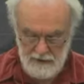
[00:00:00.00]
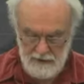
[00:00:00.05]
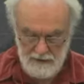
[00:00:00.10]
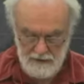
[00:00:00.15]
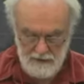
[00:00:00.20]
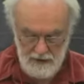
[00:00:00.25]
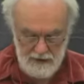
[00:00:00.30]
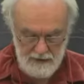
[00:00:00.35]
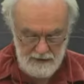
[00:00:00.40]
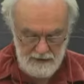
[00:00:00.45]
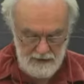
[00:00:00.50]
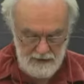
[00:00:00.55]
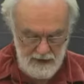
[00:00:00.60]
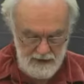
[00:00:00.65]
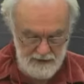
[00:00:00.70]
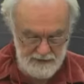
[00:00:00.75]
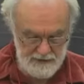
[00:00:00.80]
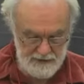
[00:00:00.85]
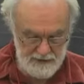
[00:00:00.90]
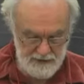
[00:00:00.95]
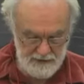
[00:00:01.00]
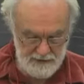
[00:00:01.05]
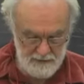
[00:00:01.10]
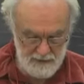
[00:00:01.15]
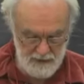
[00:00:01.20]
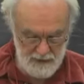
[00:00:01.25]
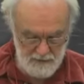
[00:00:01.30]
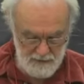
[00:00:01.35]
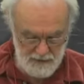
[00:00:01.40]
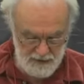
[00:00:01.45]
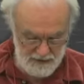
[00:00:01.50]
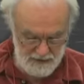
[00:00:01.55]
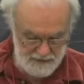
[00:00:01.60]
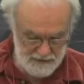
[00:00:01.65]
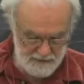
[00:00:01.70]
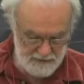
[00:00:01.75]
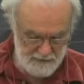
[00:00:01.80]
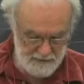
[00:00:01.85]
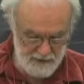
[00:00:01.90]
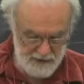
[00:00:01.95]
And then he kind of says, well, where
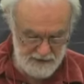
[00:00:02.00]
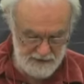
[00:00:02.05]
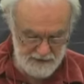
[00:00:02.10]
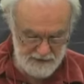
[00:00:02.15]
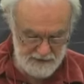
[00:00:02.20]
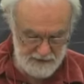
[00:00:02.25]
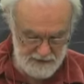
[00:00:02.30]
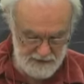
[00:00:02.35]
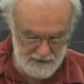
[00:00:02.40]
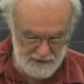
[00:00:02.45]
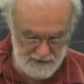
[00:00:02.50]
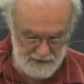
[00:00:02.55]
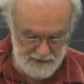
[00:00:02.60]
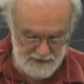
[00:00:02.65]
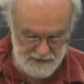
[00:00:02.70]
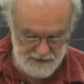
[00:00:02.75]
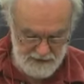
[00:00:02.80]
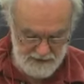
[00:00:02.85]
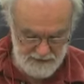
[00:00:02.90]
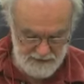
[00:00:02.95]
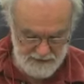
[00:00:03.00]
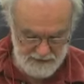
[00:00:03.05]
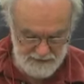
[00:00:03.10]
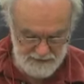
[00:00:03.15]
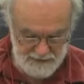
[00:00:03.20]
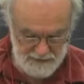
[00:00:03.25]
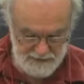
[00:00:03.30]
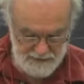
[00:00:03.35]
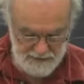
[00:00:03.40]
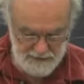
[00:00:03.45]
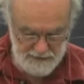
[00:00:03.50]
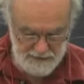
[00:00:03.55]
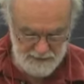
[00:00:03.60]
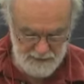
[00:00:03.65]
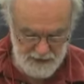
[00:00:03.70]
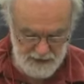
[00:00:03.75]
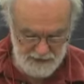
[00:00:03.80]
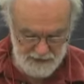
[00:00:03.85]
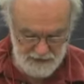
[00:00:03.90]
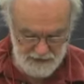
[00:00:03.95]
does, where does this uh,
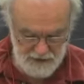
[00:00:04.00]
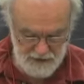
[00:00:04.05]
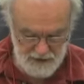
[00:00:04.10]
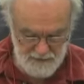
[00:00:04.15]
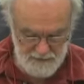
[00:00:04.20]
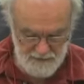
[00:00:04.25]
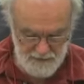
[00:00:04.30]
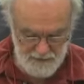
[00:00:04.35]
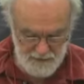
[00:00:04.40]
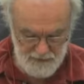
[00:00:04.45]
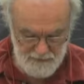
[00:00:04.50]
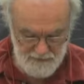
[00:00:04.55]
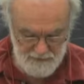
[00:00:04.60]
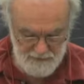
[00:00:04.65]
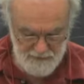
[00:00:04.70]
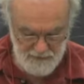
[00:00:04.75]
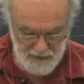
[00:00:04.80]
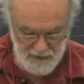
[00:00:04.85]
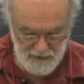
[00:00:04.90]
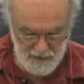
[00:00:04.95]
expansion come from?